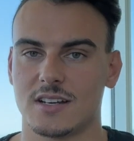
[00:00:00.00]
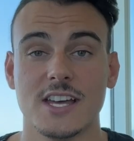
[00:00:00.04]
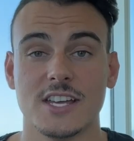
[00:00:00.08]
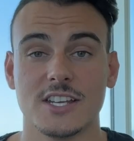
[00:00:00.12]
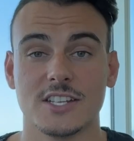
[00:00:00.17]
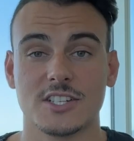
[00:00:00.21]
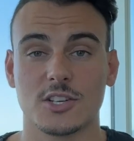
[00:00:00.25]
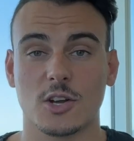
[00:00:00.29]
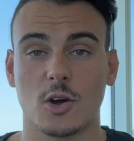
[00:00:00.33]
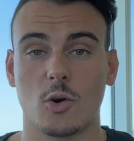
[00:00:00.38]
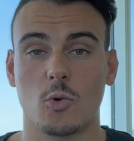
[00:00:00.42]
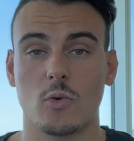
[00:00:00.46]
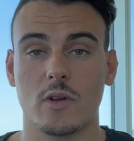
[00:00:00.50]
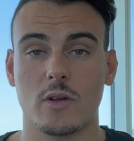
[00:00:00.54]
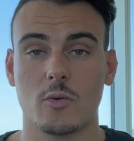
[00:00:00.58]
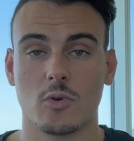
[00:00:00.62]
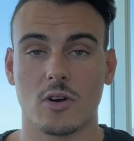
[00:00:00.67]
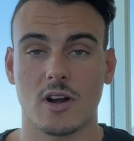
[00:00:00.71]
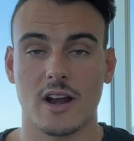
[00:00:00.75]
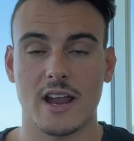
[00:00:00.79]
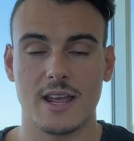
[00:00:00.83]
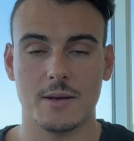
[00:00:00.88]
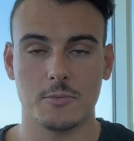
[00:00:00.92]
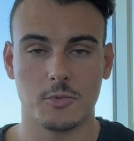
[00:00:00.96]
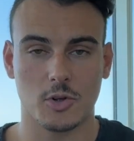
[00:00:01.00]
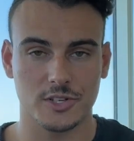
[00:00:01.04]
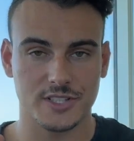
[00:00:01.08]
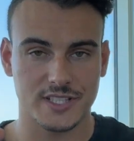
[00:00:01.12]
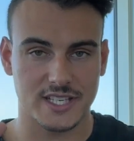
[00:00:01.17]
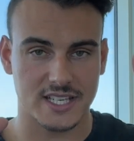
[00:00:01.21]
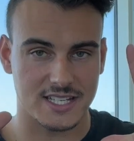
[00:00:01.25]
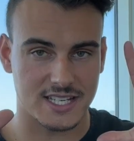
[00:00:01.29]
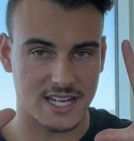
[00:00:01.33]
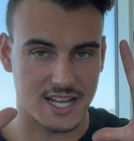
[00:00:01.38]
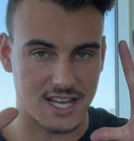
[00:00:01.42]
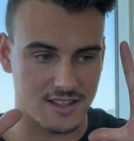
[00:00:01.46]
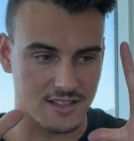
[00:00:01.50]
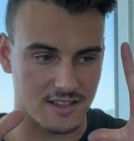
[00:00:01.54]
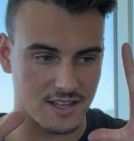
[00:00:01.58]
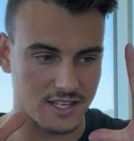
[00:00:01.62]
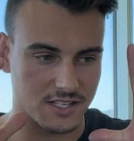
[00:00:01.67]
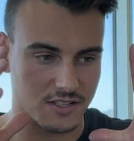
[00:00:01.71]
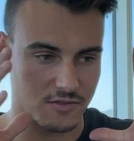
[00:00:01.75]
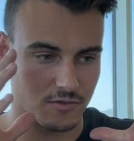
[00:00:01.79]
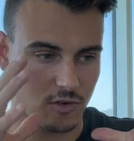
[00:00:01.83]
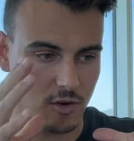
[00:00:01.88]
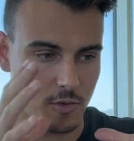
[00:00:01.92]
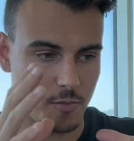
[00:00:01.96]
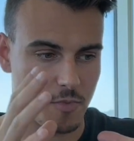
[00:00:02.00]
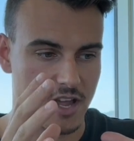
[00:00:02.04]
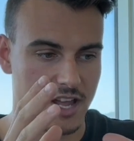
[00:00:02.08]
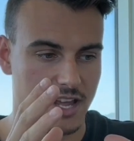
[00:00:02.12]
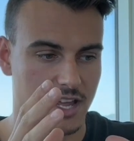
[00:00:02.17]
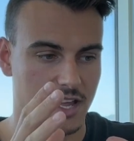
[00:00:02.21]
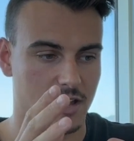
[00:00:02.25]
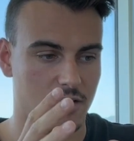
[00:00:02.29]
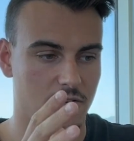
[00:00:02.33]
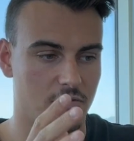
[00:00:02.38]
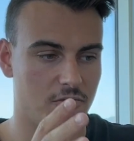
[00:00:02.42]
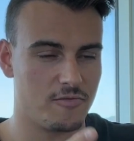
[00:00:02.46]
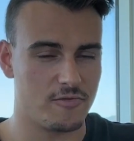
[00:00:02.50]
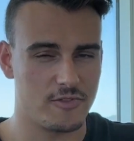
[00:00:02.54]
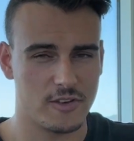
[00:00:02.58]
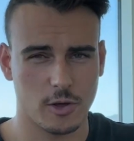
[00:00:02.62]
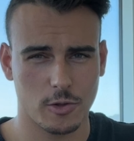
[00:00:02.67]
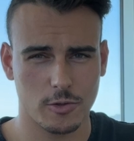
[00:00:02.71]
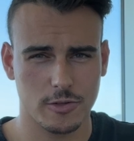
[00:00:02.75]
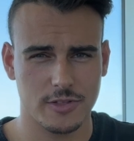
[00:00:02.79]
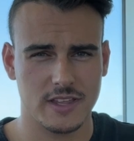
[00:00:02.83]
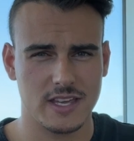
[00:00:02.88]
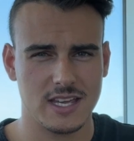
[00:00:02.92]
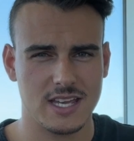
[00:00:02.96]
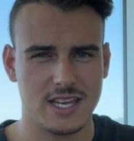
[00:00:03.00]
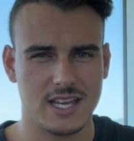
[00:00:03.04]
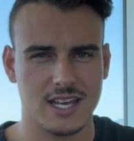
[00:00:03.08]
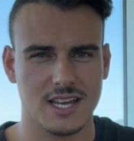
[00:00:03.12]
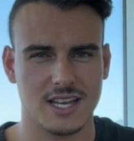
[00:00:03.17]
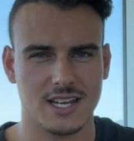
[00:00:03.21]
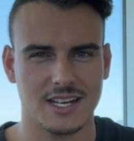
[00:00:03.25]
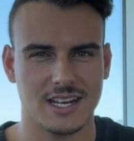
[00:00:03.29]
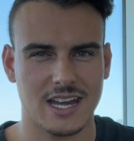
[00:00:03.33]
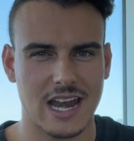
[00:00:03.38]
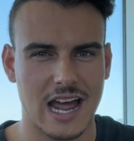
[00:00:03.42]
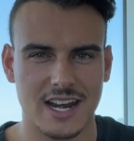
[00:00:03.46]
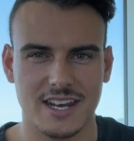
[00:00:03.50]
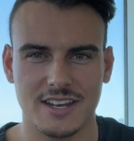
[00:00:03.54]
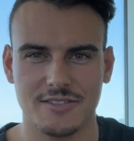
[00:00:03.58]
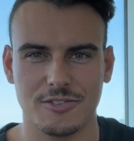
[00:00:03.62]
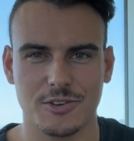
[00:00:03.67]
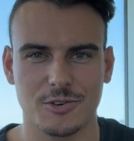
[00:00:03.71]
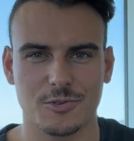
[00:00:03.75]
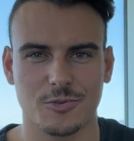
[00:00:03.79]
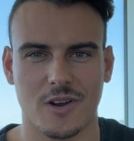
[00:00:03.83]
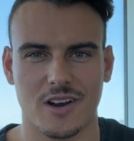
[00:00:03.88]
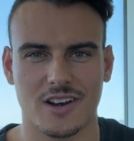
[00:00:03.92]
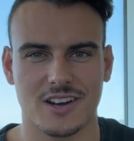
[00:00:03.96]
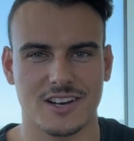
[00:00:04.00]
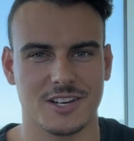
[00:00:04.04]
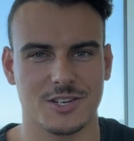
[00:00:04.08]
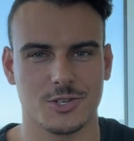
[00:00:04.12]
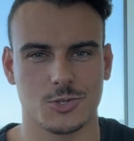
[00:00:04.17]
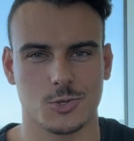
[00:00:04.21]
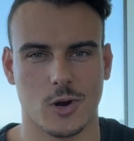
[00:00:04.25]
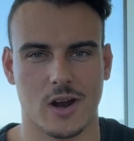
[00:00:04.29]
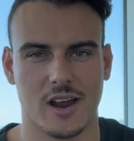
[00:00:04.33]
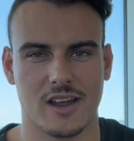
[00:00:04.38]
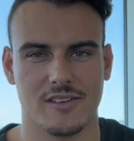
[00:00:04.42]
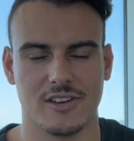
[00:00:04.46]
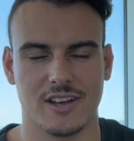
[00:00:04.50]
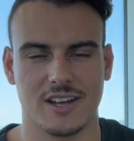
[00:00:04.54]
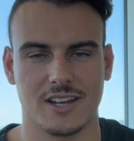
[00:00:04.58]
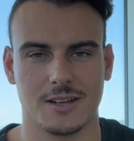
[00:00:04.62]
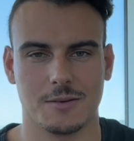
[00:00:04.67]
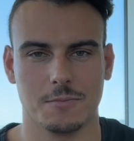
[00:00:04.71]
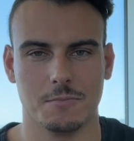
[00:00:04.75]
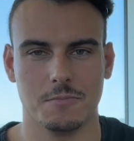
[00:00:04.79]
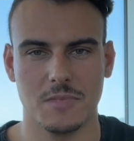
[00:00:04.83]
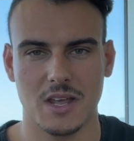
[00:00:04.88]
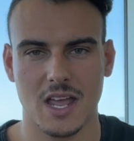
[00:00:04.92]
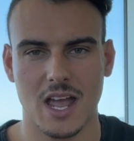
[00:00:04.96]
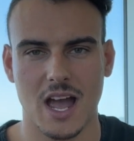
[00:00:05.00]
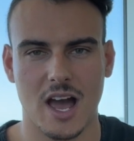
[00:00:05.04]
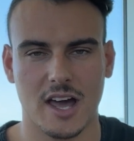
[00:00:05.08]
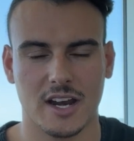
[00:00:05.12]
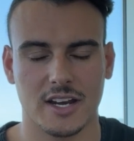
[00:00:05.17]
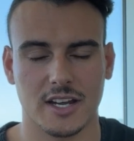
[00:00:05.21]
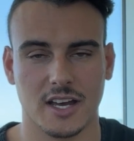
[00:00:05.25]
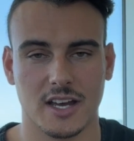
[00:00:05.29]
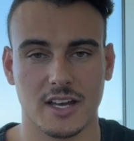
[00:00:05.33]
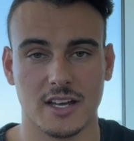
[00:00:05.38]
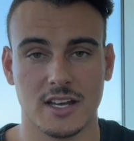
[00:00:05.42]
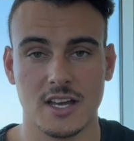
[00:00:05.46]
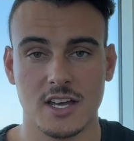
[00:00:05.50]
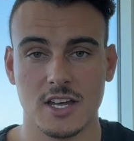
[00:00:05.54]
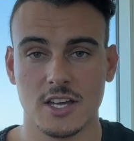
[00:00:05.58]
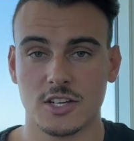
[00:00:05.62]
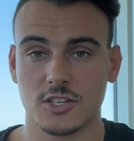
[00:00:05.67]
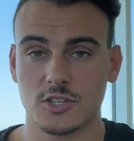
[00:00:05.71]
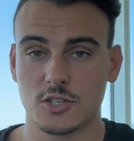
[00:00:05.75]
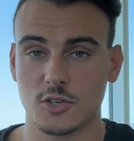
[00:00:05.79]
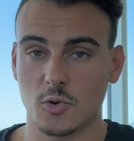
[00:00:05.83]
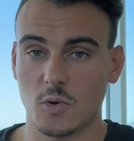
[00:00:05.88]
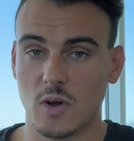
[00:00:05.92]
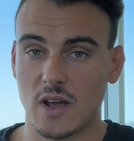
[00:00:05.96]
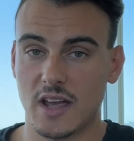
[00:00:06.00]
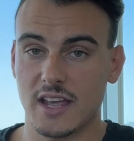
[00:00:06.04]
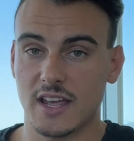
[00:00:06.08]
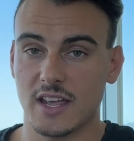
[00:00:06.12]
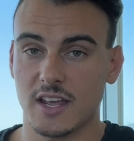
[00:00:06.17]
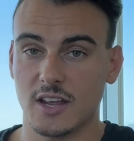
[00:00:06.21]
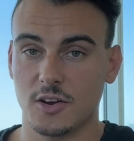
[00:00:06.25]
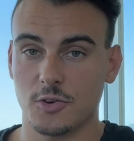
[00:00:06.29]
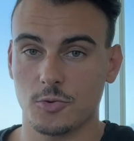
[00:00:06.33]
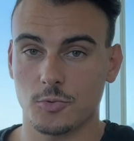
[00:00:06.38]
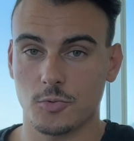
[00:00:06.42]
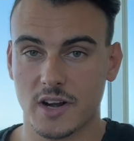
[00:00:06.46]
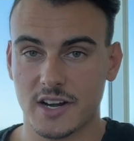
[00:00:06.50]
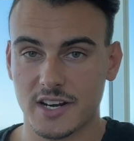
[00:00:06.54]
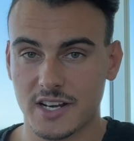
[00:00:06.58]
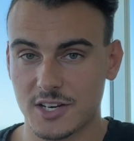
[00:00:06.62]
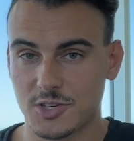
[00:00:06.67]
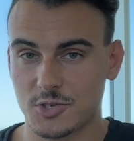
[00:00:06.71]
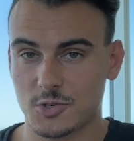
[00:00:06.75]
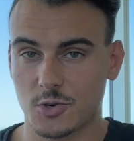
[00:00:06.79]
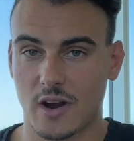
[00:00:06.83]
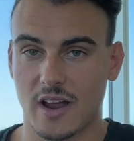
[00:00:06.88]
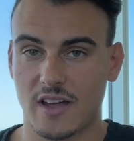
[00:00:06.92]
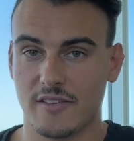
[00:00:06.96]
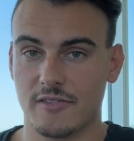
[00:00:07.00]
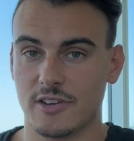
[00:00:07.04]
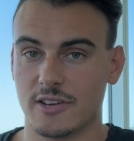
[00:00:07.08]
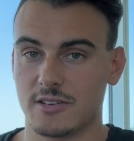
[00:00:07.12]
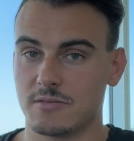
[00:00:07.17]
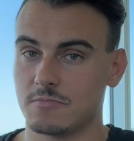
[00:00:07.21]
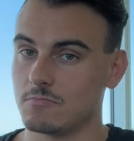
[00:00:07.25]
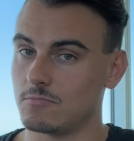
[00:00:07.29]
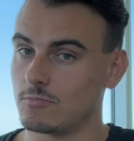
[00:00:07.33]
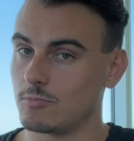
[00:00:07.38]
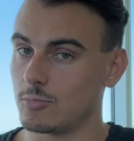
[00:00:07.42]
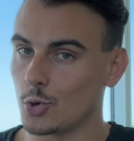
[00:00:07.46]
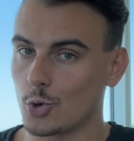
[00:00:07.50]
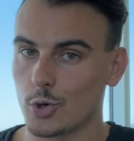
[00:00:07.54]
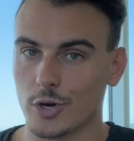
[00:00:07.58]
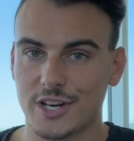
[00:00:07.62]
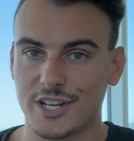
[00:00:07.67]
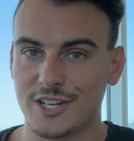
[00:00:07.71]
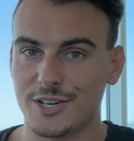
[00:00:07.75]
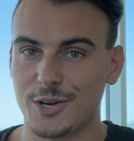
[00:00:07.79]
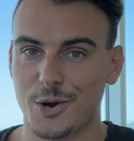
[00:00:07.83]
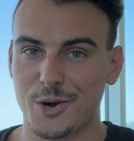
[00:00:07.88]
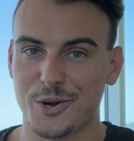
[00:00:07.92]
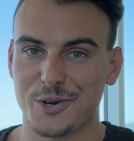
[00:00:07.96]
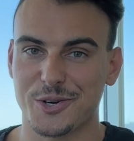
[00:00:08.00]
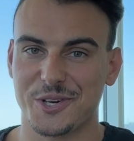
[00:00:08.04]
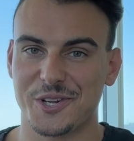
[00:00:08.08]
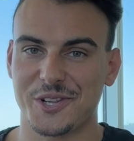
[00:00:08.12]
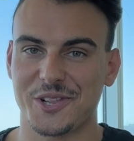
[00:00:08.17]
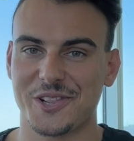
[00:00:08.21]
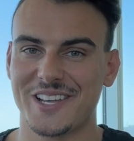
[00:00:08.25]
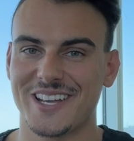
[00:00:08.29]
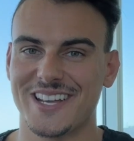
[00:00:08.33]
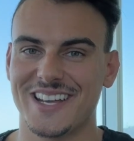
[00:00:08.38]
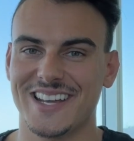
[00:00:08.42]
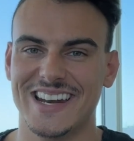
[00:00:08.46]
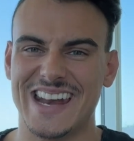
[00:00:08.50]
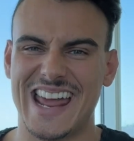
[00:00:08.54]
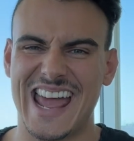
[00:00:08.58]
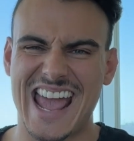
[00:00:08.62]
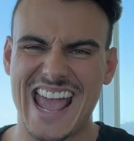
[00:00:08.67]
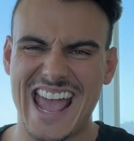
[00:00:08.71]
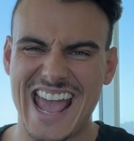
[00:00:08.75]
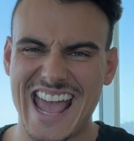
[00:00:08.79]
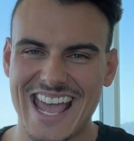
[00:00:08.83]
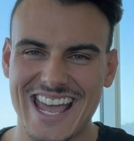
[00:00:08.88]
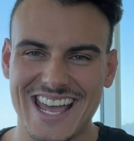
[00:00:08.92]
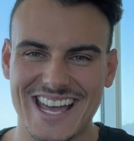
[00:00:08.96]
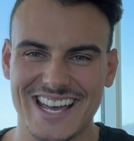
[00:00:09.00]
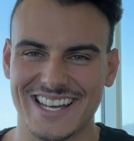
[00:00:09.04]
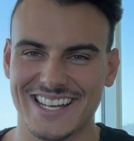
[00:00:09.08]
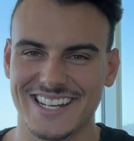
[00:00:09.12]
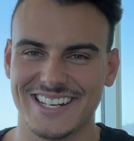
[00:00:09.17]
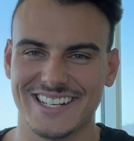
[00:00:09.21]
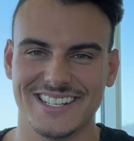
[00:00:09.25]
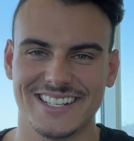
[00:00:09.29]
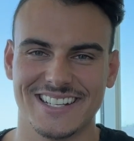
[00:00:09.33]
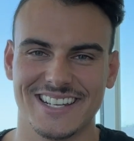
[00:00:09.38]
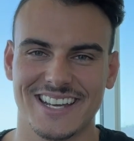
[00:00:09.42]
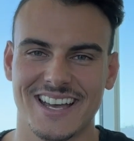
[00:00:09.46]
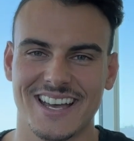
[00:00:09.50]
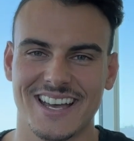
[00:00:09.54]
So we were able to take this from a filthy, not even running and driving Miata to a running and driving, pretty darn clean, and